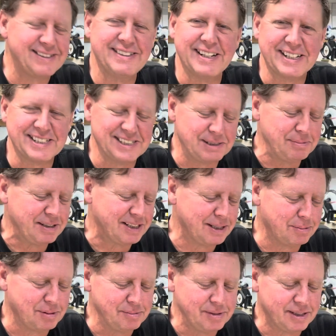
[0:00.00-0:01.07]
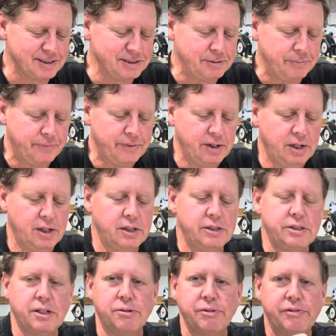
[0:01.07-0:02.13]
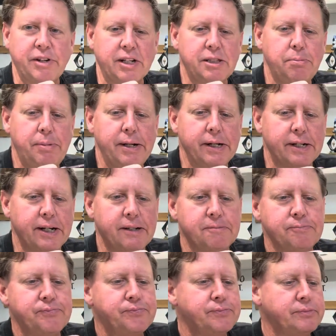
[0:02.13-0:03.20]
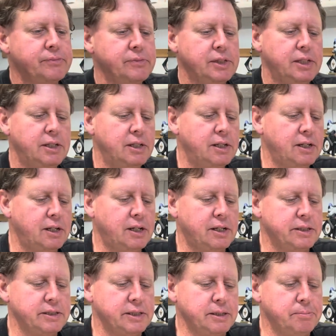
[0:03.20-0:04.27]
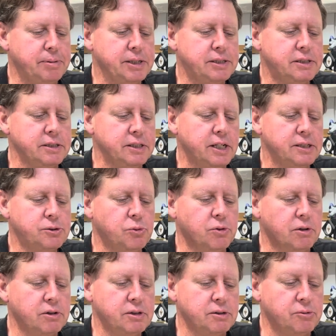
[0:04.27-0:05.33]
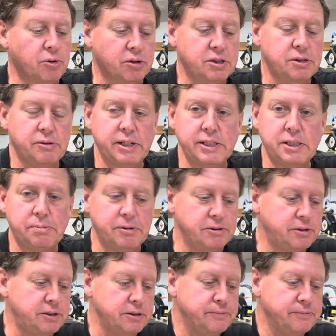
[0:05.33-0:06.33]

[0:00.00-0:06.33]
Thanks. It's been a couple of minutes. So we've got the pen out. The piston does work. It works the way it's supposed to.